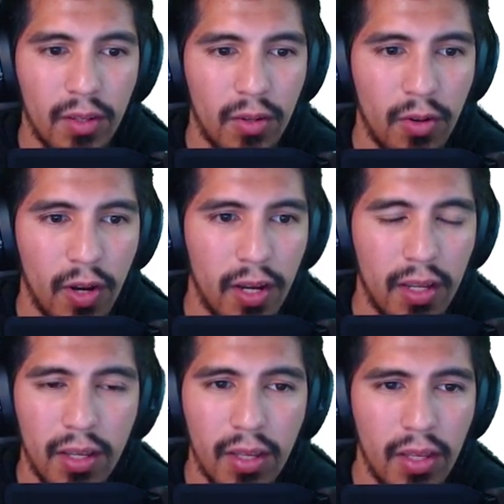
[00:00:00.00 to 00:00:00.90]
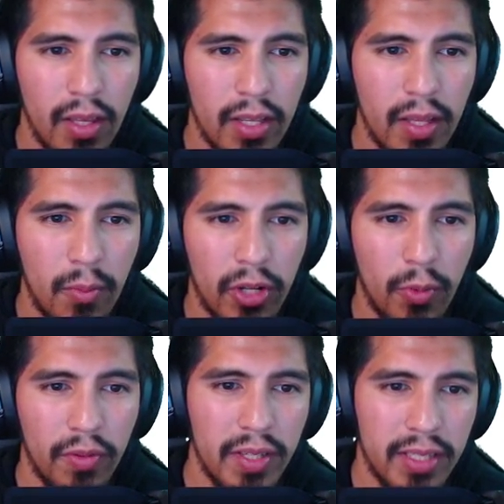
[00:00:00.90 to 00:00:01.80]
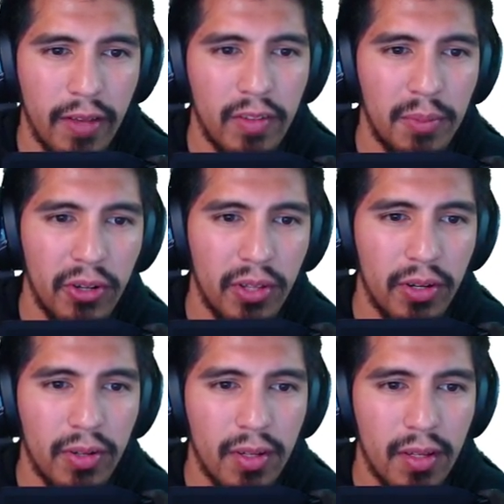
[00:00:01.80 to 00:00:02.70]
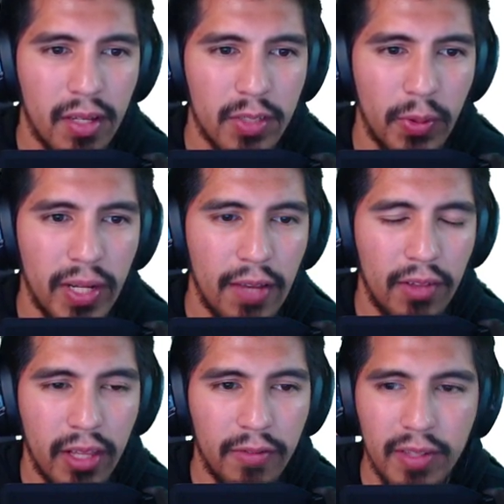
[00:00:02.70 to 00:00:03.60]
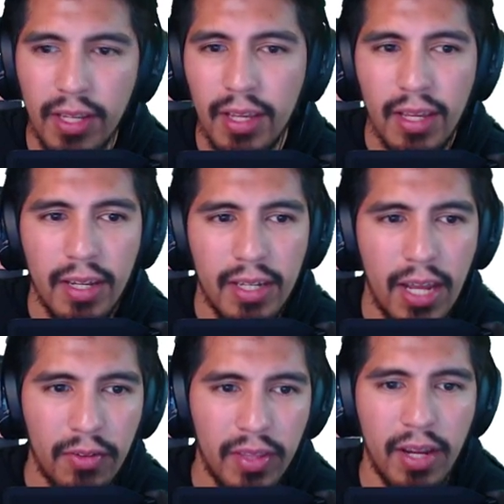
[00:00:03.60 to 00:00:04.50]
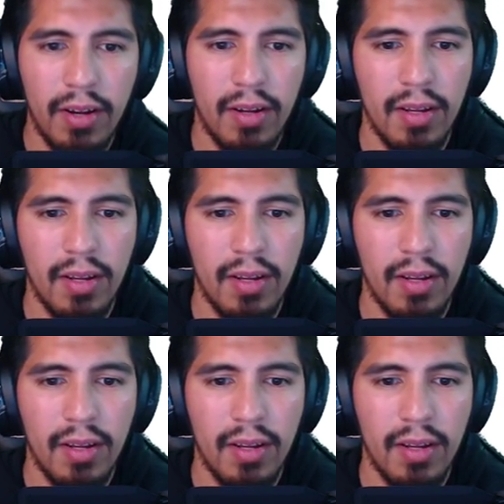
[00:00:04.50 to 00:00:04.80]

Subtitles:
All right, I'm gonna get rid of this left up here though, because we already have a left down there.